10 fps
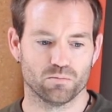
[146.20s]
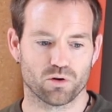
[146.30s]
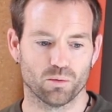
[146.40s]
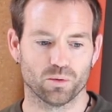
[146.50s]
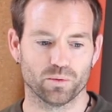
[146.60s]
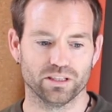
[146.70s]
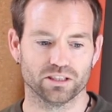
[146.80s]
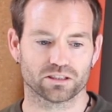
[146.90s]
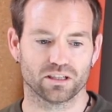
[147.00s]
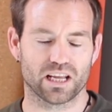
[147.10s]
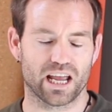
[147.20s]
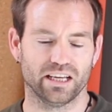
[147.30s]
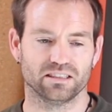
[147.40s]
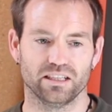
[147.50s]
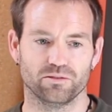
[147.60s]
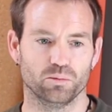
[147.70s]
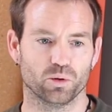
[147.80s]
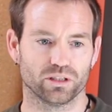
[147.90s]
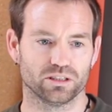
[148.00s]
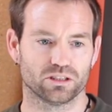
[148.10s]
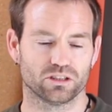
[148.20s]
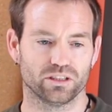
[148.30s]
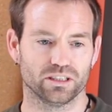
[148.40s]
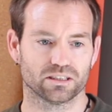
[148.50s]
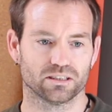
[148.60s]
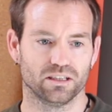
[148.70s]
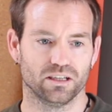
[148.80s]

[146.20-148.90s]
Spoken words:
probably just going to add to everybody's stress.